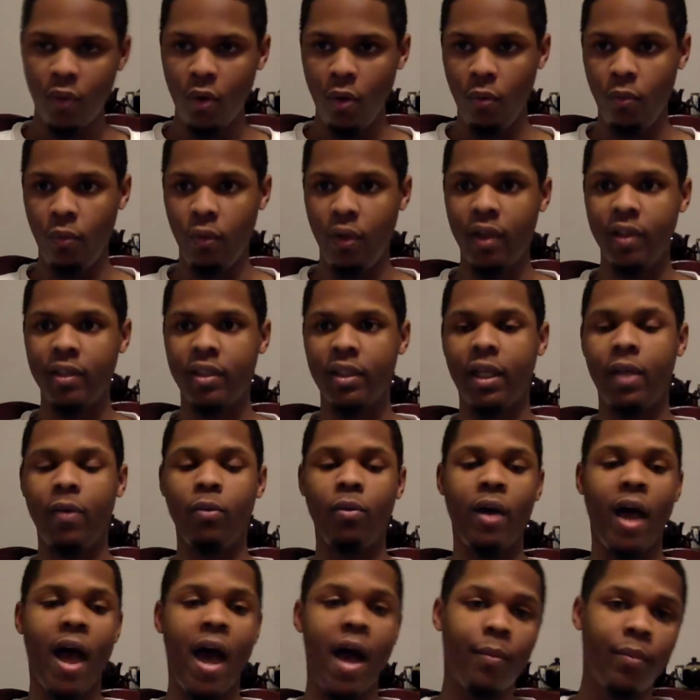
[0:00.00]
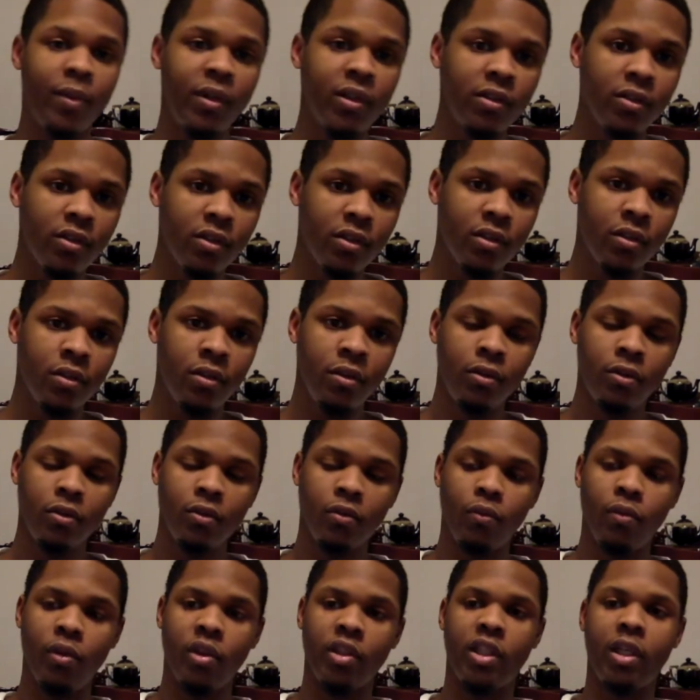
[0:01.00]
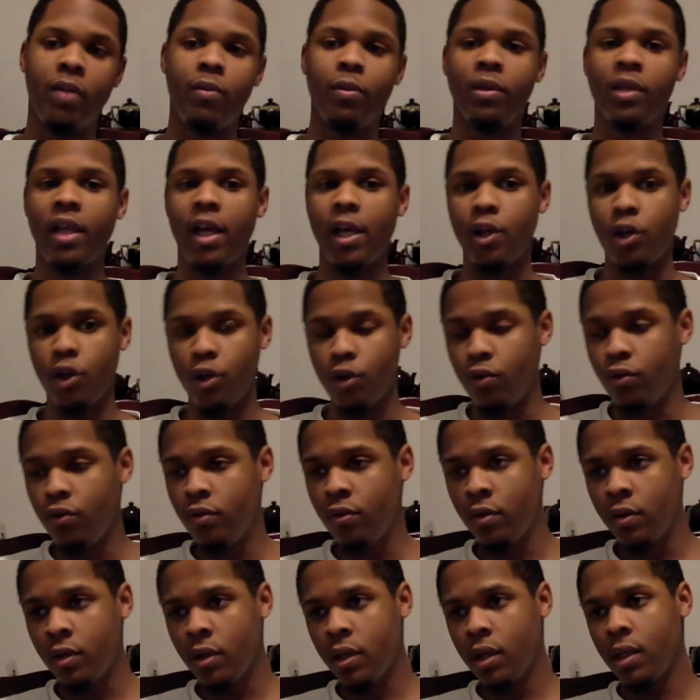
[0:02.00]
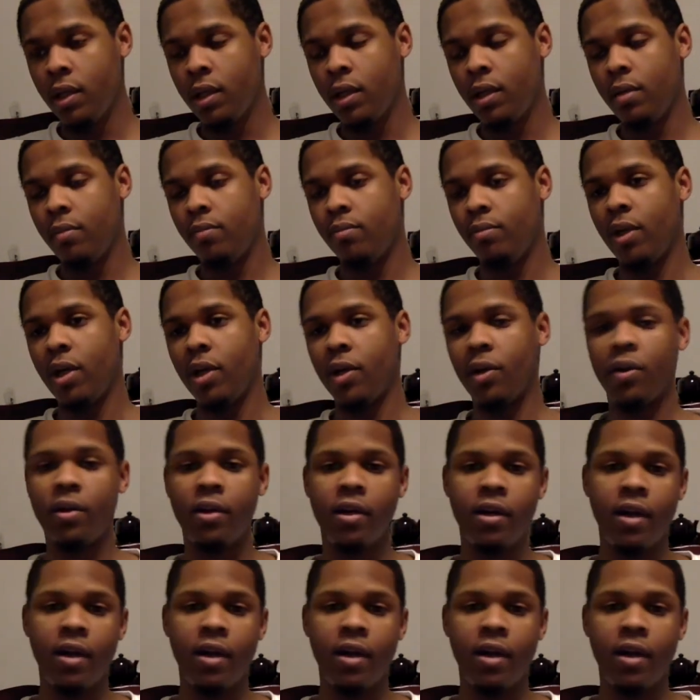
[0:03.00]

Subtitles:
We'll see what happens. We'll see what they do. But other than